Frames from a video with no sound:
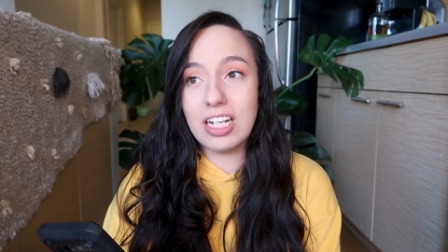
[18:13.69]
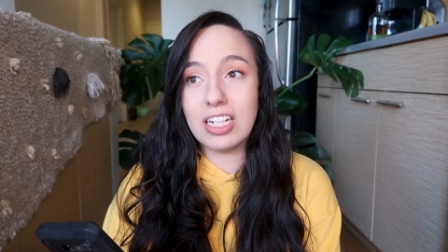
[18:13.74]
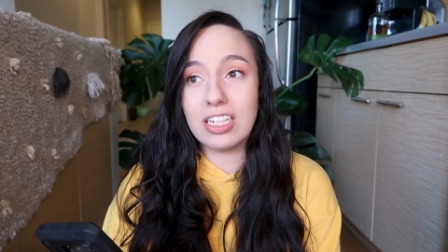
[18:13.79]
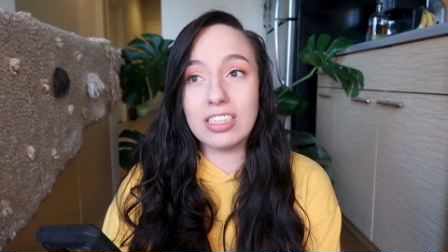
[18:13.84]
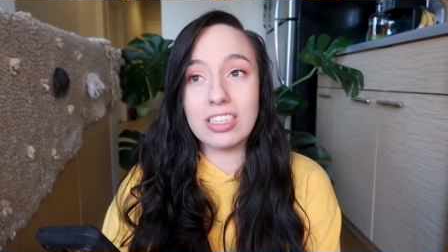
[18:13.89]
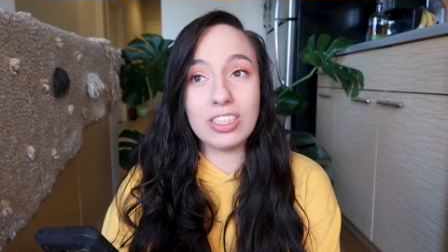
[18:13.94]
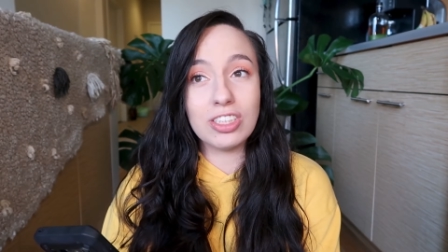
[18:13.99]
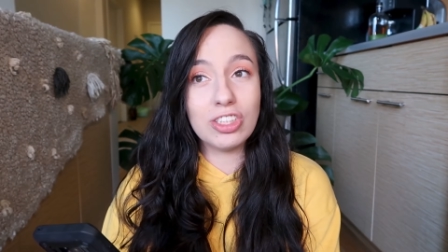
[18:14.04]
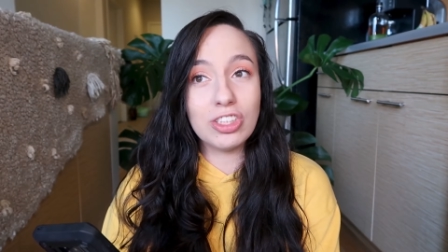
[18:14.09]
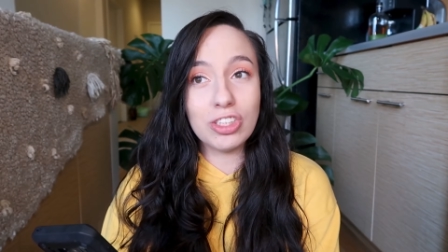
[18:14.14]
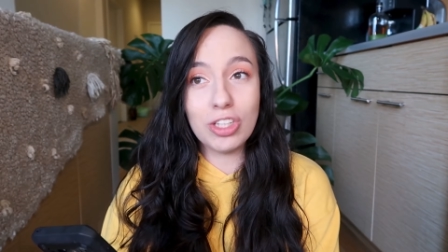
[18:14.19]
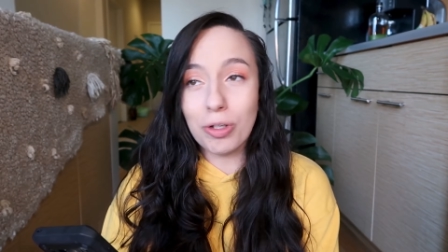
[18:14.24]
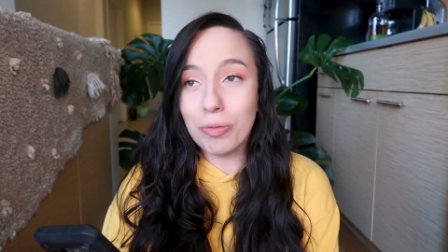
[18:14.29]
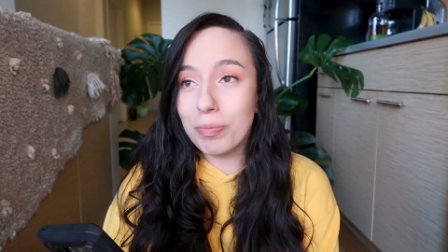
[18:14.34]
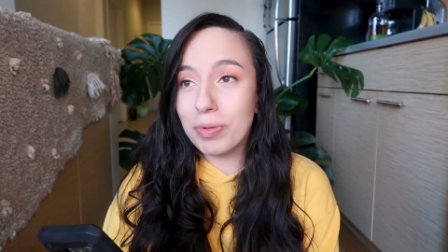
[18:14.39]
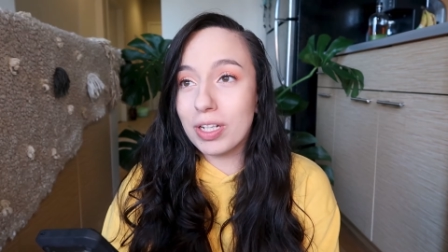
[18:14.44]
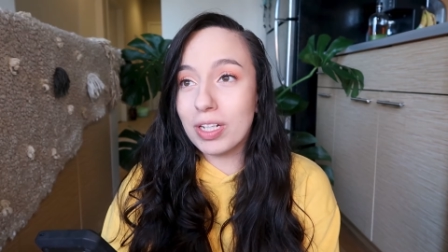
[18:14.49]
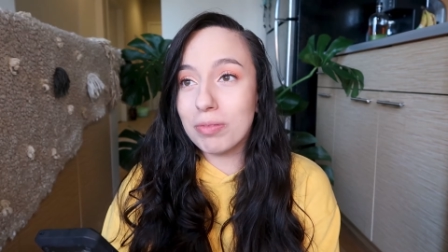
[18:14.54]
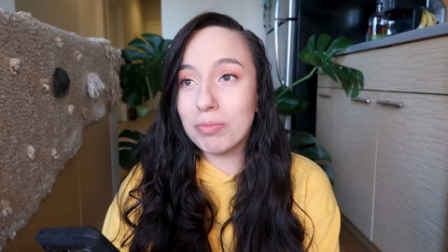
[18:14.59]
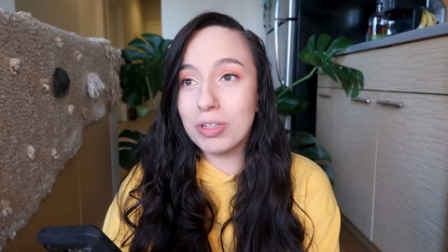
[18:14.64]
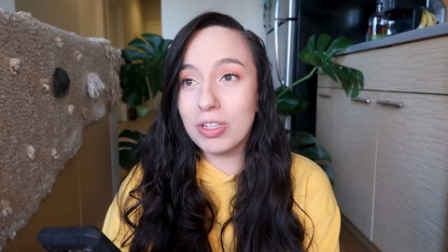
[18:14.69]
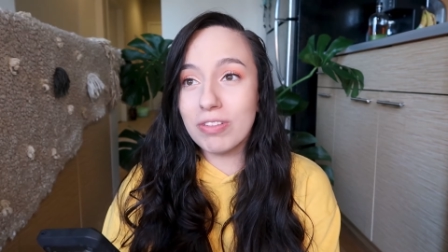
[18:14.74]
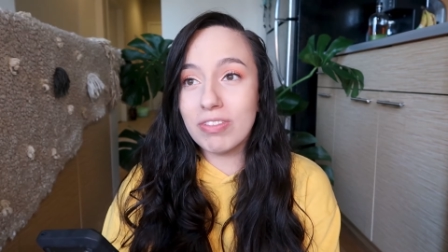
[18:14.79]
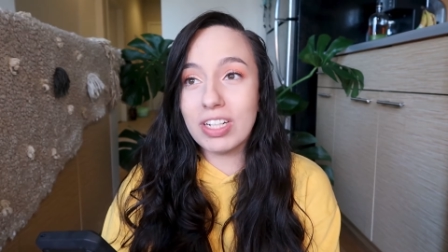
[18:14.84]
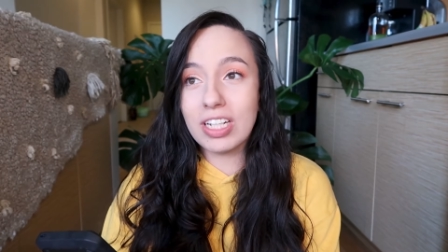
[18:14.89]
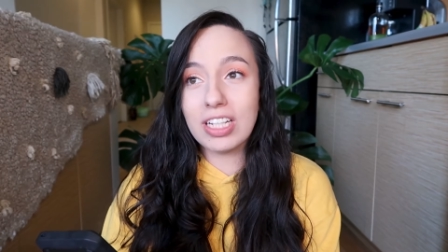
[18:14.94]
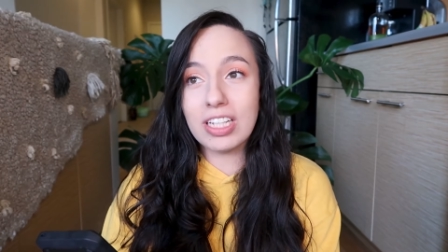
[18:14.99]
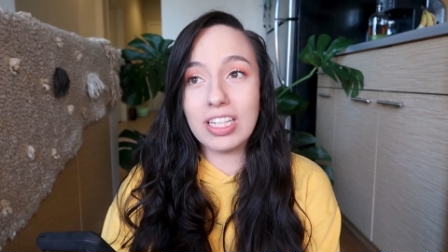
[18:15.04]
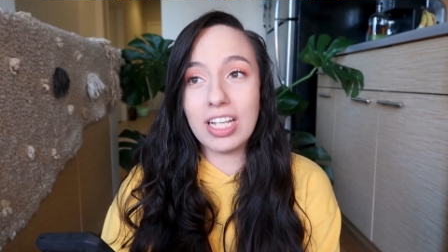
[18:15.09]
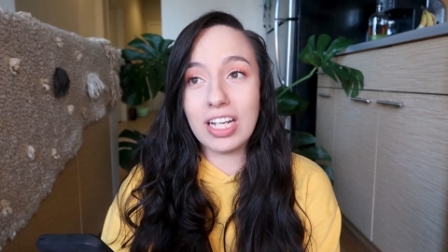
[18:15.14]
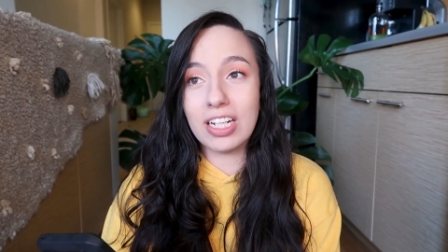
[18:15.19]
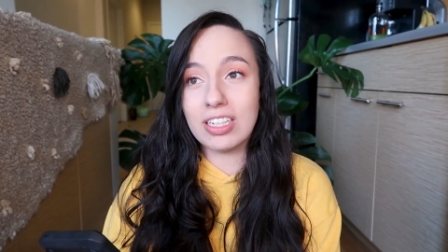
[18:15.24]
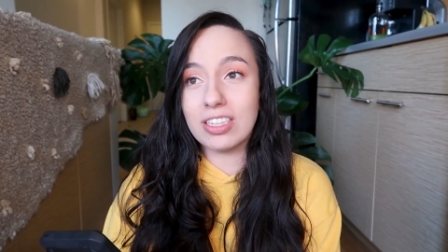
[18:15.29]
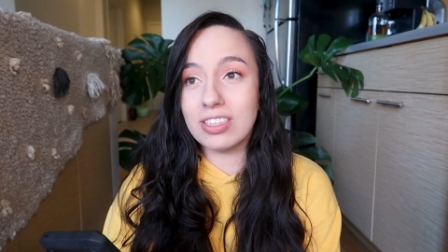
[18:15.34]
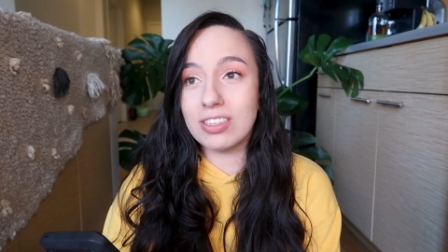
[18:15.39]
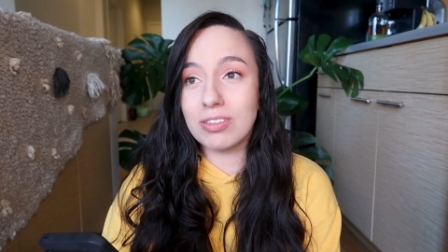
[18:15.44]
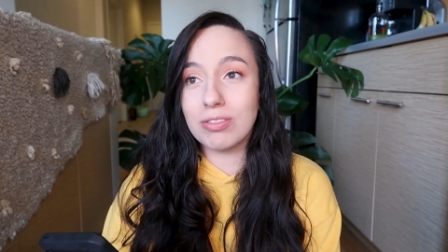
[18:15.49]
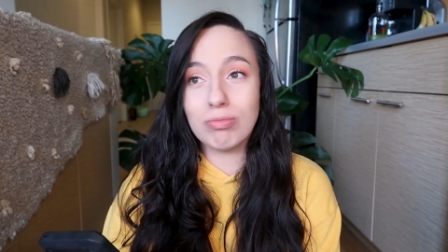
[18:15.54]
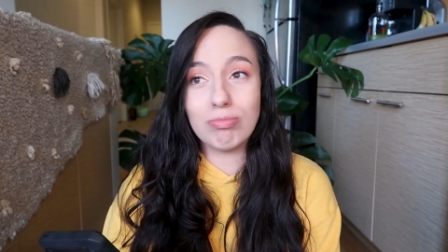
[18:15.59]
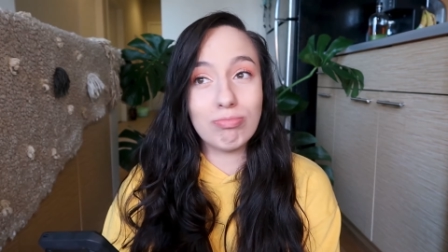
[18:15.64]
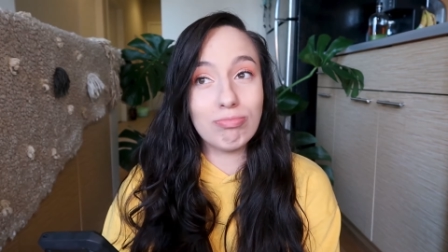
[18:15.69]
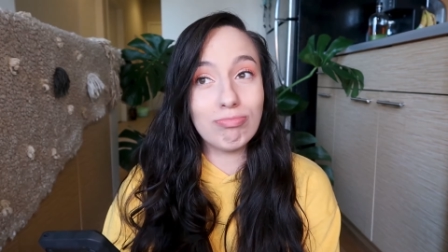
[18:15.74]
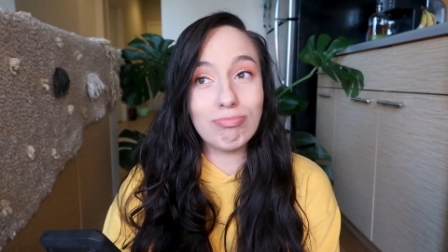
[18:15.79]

a dystopian movie that is